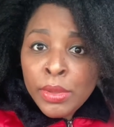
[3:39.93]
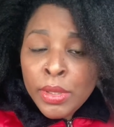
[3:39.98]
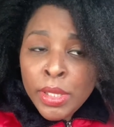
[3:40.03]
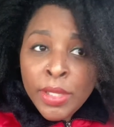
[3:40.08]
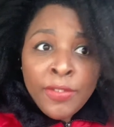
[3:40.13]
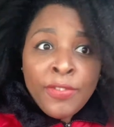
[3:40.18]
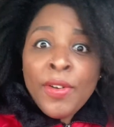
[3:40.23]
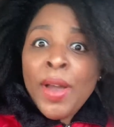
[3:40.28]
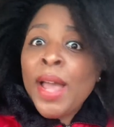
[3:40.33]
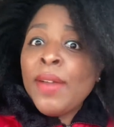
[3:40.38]

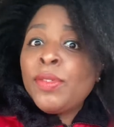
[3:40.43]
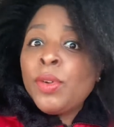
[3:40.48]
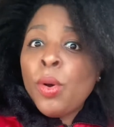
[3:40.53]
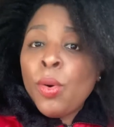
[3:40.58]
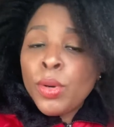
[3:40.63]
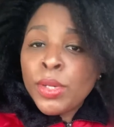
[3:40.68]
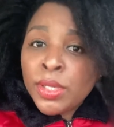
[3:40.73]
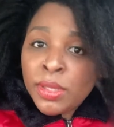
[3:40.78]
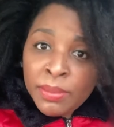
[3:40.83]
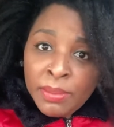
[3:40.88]
the five
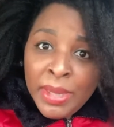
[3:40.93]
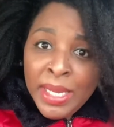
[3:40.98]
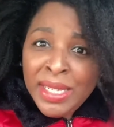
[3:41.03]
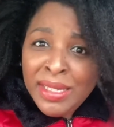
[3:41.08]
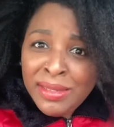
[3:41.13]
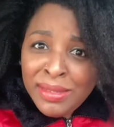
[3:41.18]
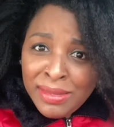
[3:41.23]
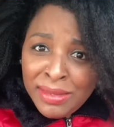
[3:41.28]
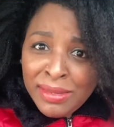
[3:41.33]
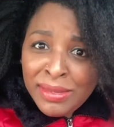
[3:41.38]
course
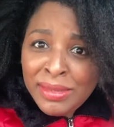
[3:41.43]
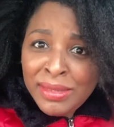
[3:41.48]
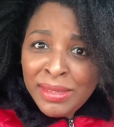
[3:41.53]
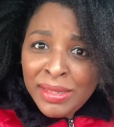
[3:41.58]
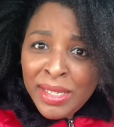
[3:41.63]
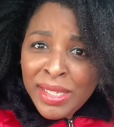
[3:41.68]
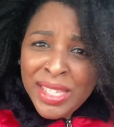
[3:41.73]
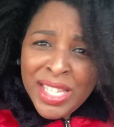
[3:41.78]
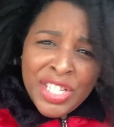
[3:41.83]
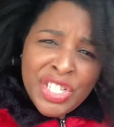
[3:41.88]
meal,
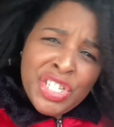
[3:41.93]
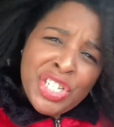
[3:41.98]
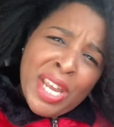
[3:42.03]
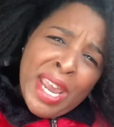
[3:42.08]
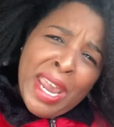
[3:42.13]
the hmm.